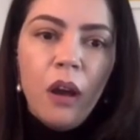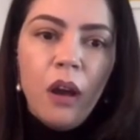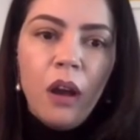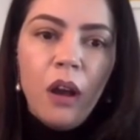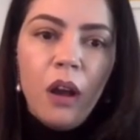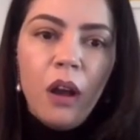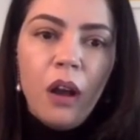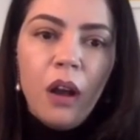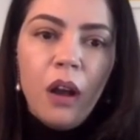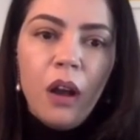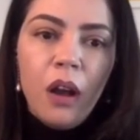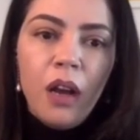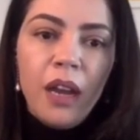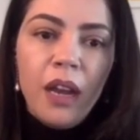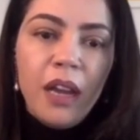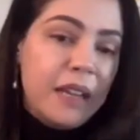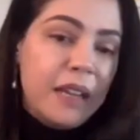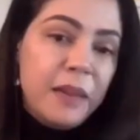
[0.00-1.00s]
Uh,
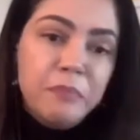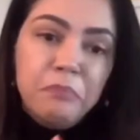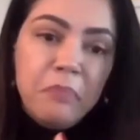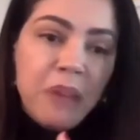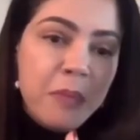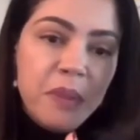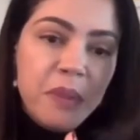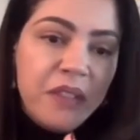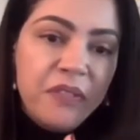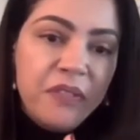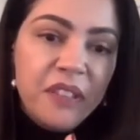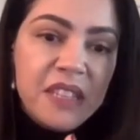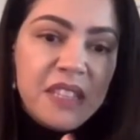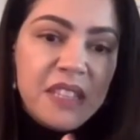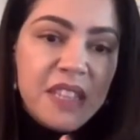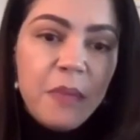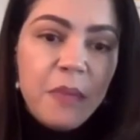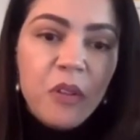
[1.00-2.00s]
and I, I, believe the
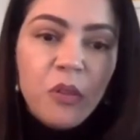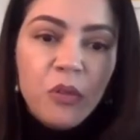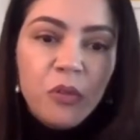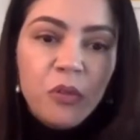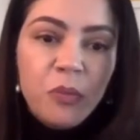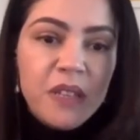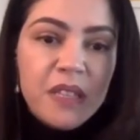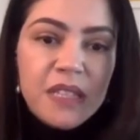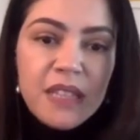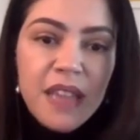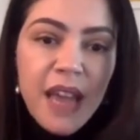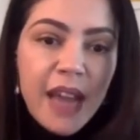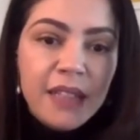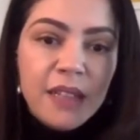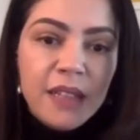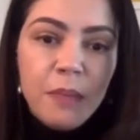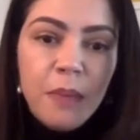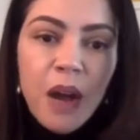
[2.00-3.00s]
same could be
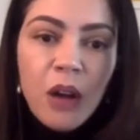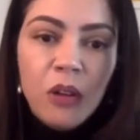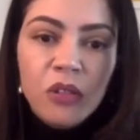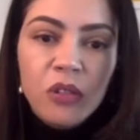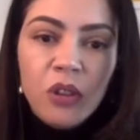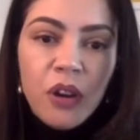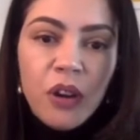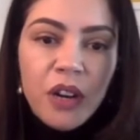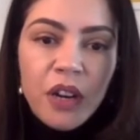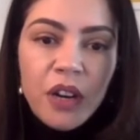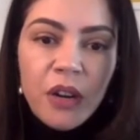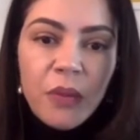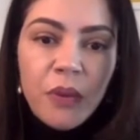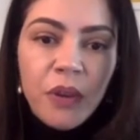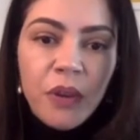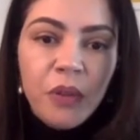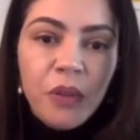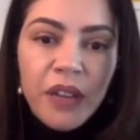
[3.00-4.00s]
said about other
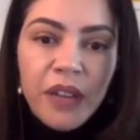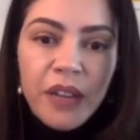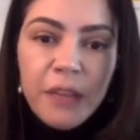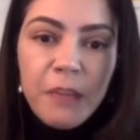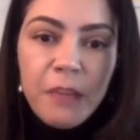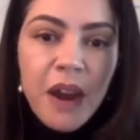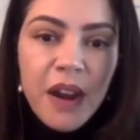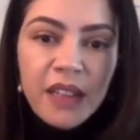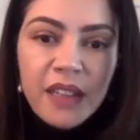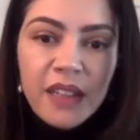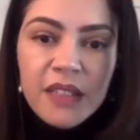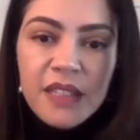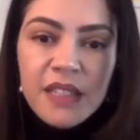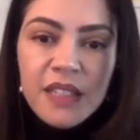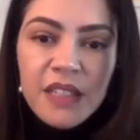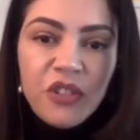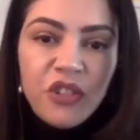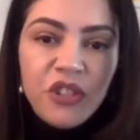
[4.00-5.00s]
regulated
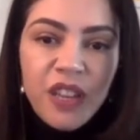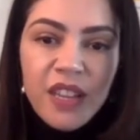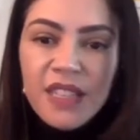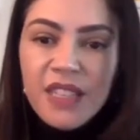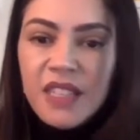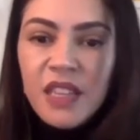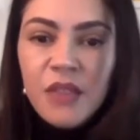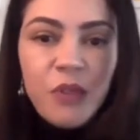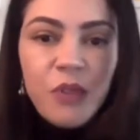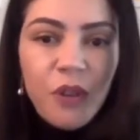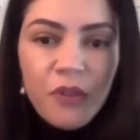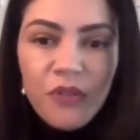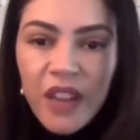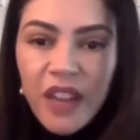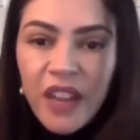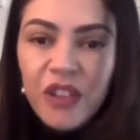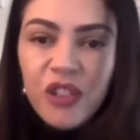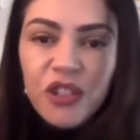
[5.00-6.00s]
markets such as civil
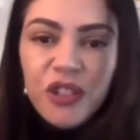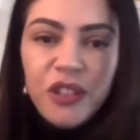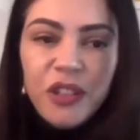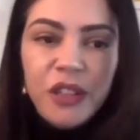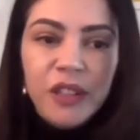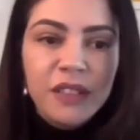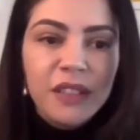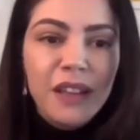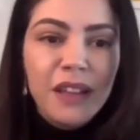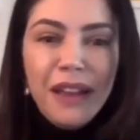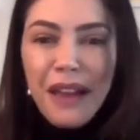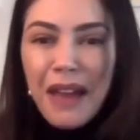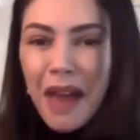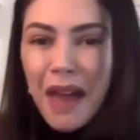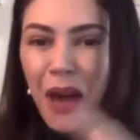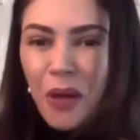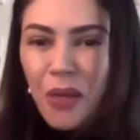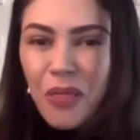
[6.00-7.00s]
aviation,
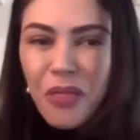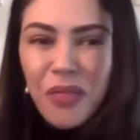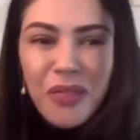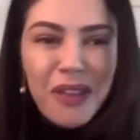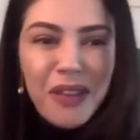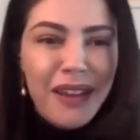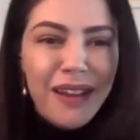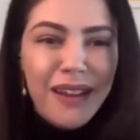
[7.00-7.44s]
health,